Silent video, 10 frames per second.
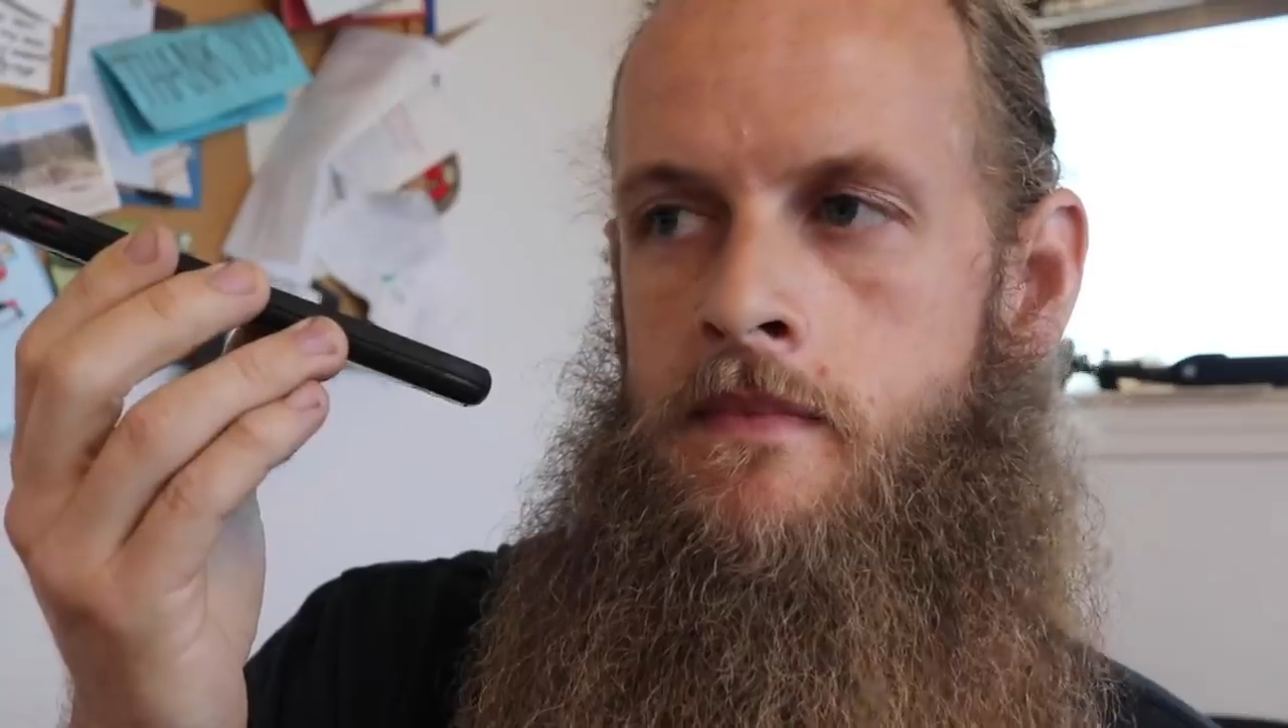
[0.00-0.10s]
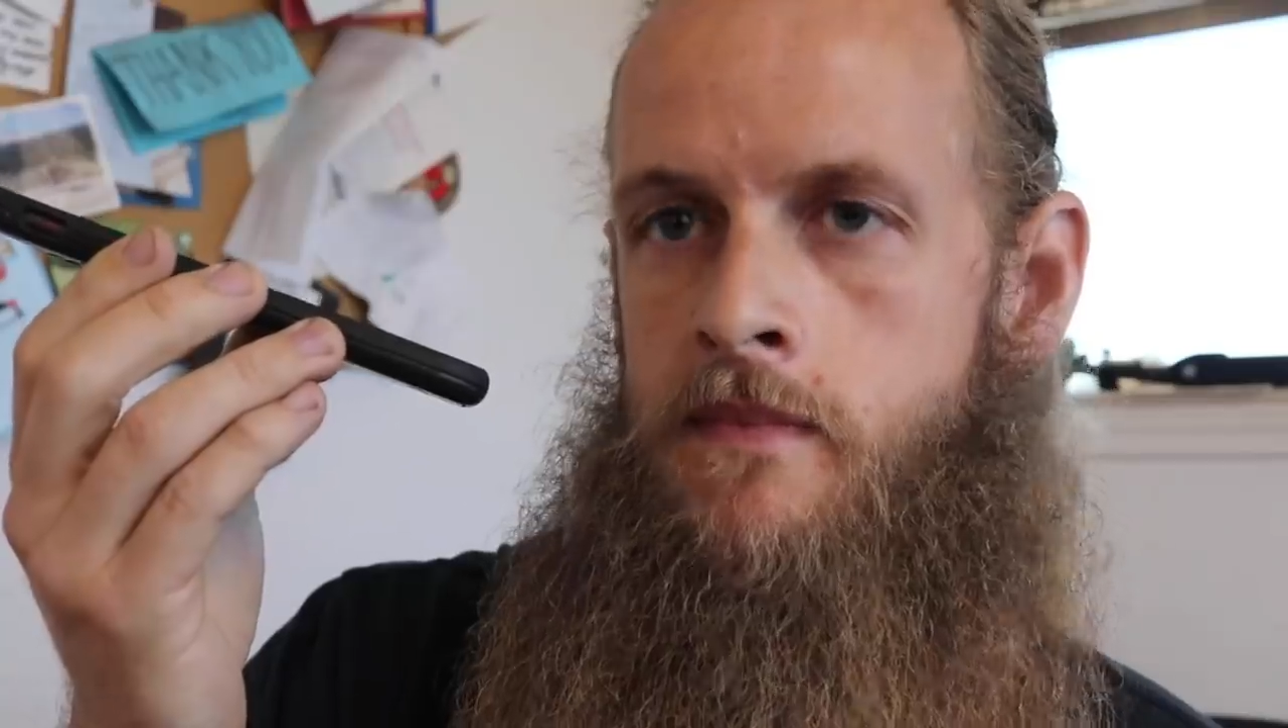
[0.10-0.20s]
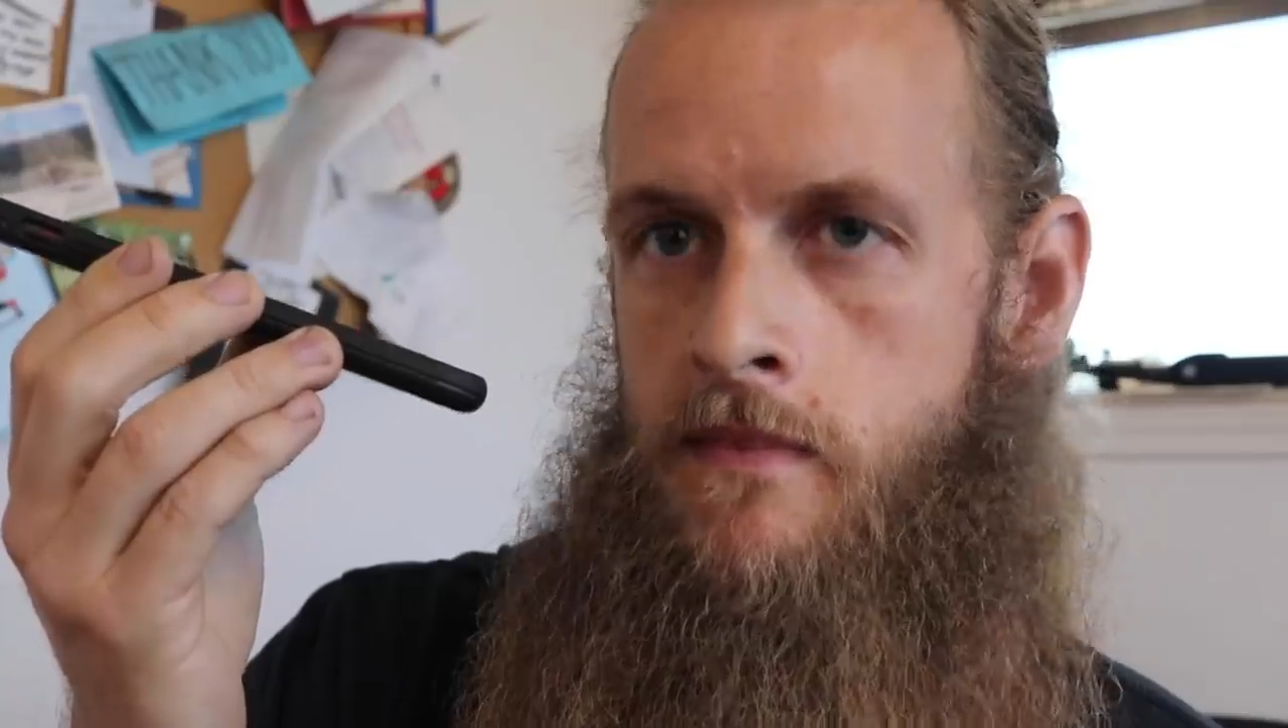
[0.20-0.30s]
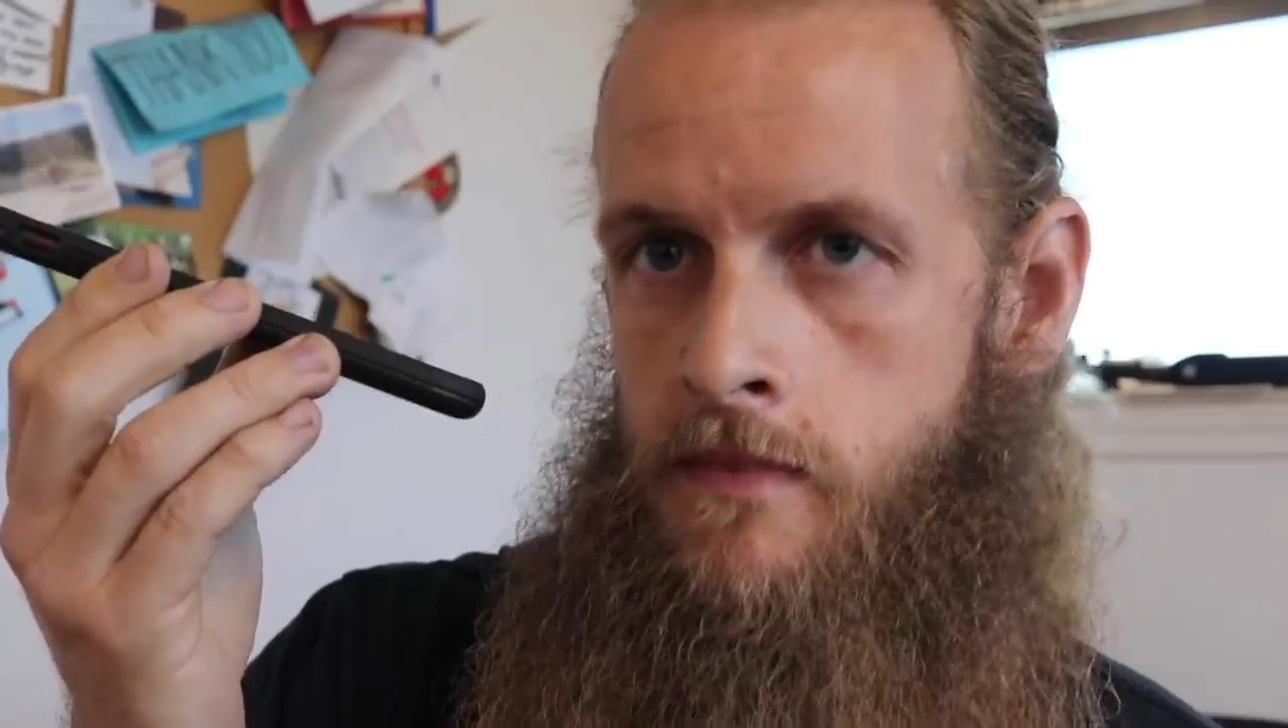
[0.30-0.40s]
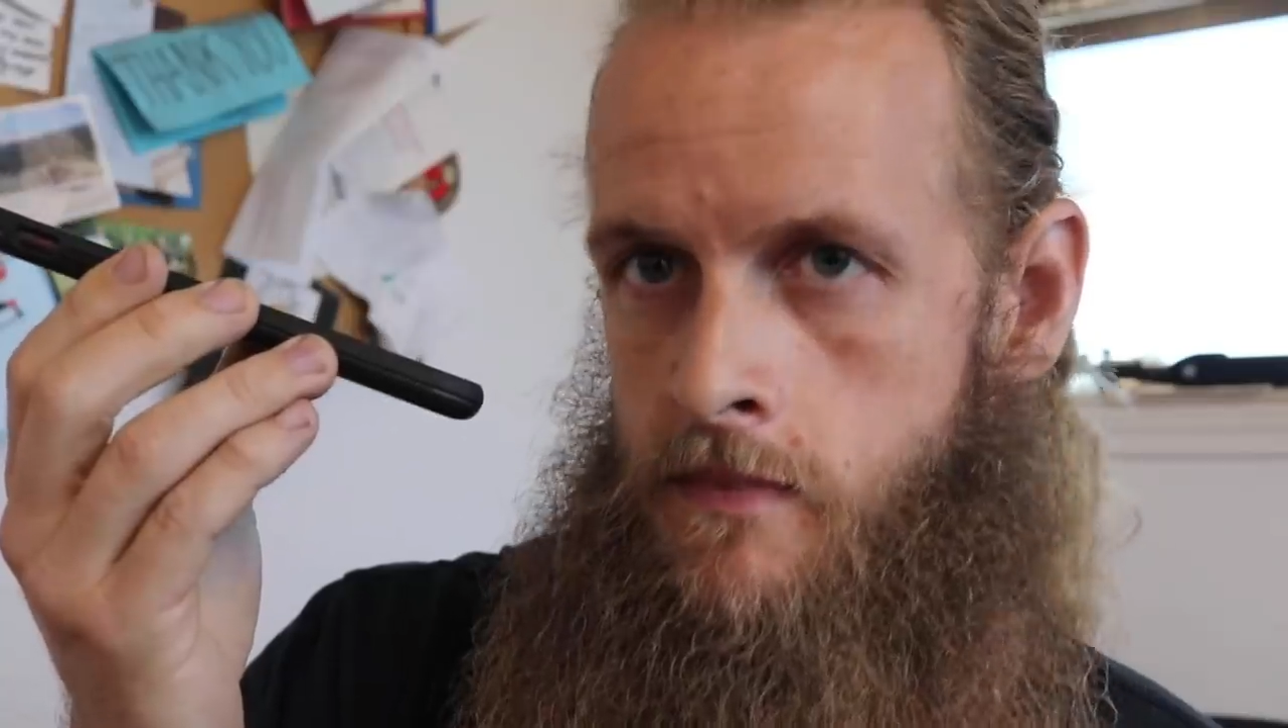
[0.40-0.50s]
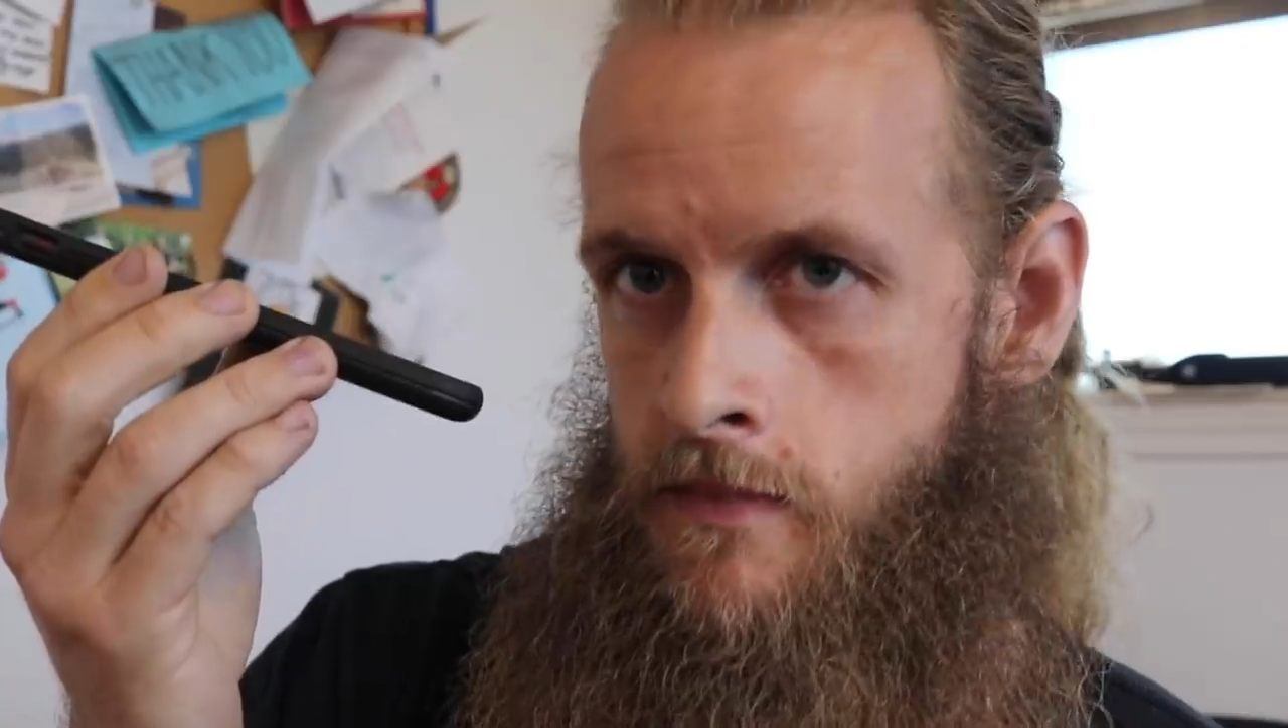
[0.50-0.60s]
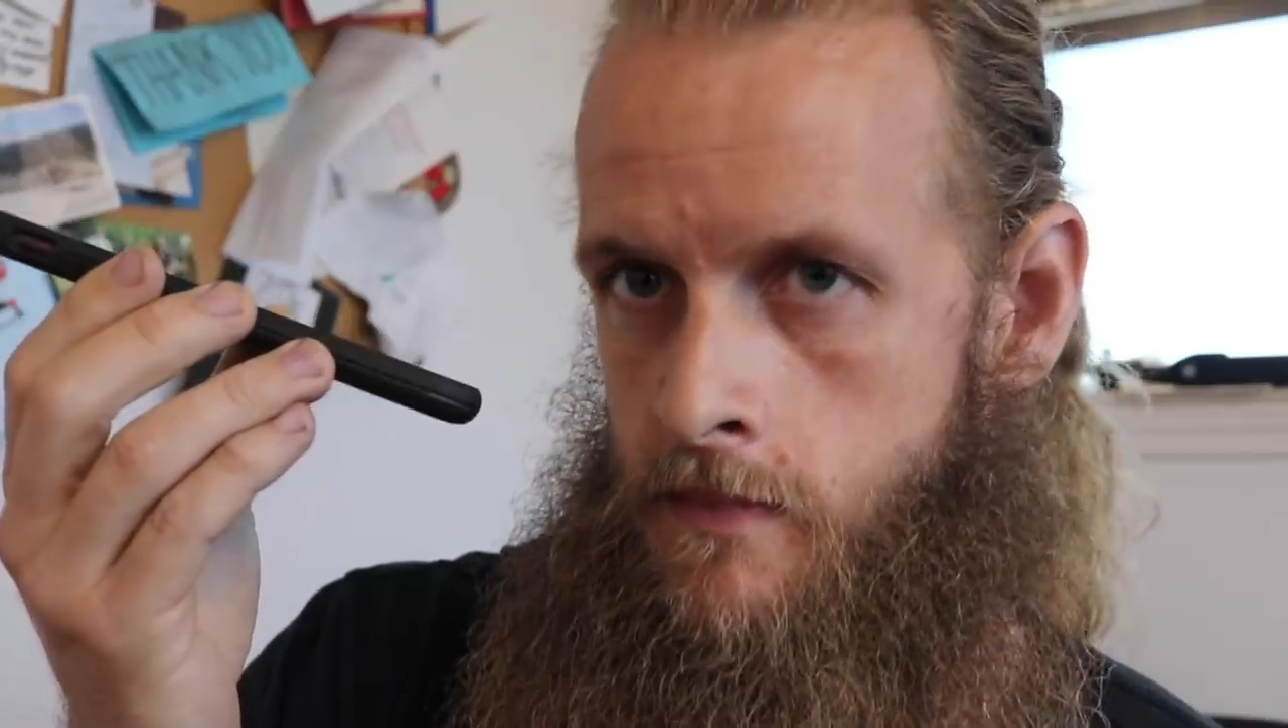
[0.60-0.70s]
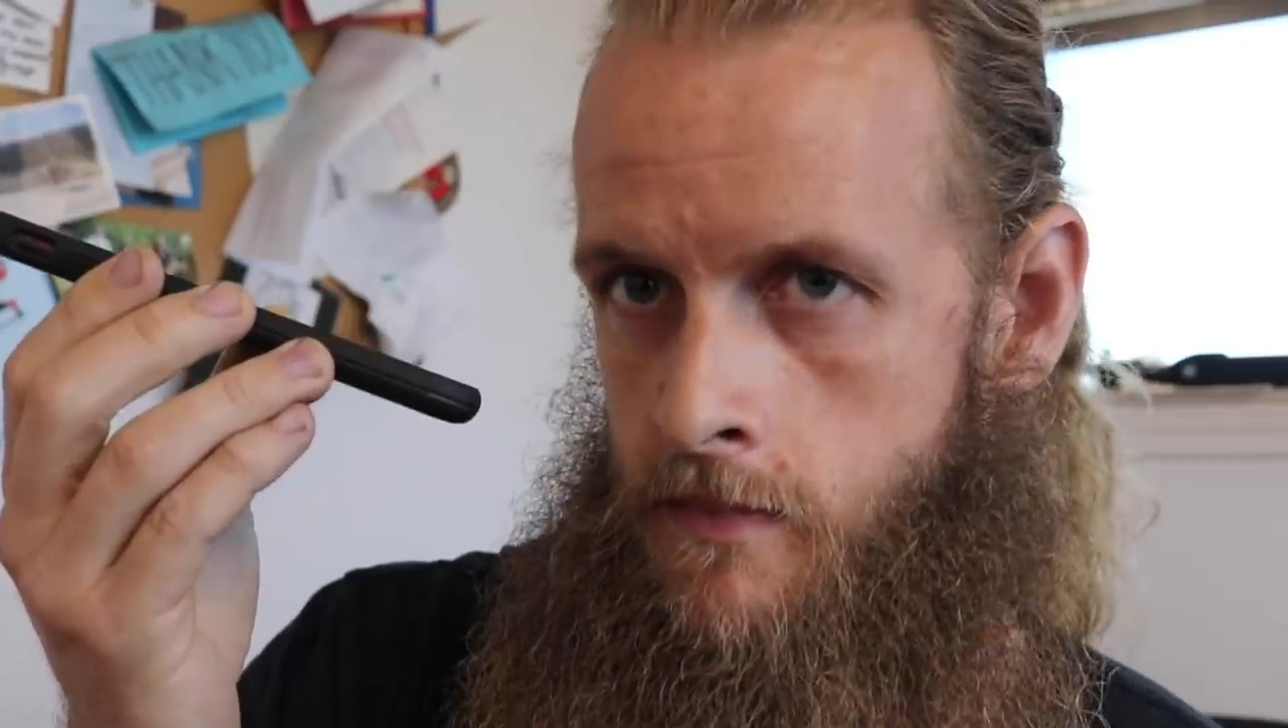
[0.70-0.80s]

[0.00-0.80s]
spotter arms